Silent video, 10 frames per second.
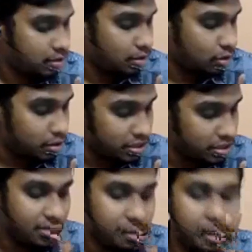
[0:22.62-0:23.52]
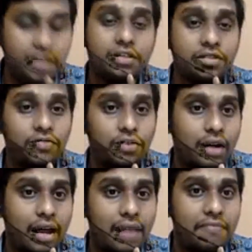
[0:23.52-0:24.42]
Odisha braces for
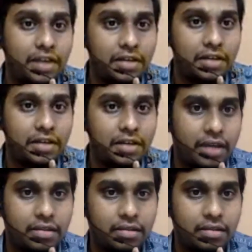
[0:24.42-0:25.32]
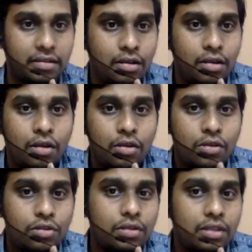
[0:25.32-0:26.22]
Amphan impact.
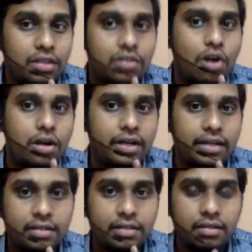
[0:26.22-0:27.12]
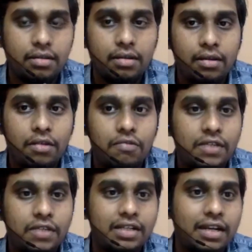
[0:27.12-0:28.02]
So in this context, we
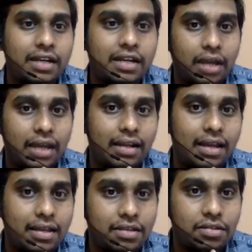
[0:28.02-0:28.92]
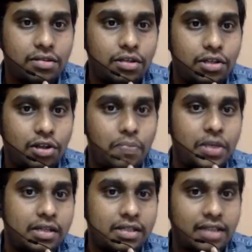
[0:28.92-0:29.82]
will try to analyze
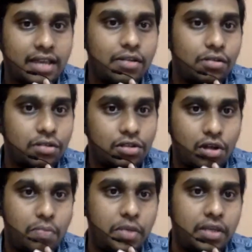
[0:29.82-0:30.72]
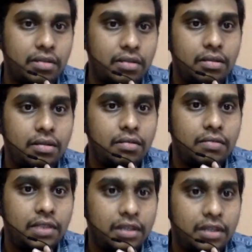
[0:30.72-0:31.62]
tropical cyclones topic
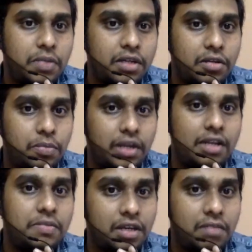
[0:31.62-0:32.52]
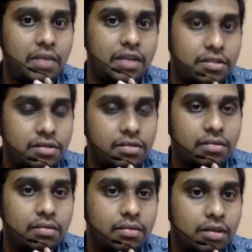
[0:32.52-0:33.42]
with respect to prelims and mains.
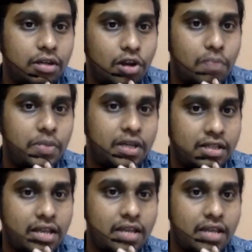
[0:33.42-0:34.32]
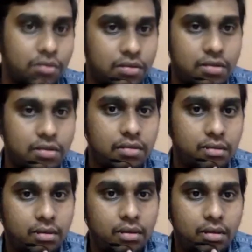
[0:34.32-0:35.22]
Tropical cyclones,
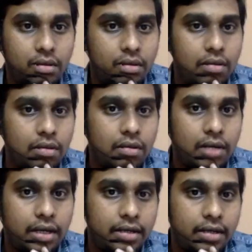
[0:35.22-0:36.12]
right?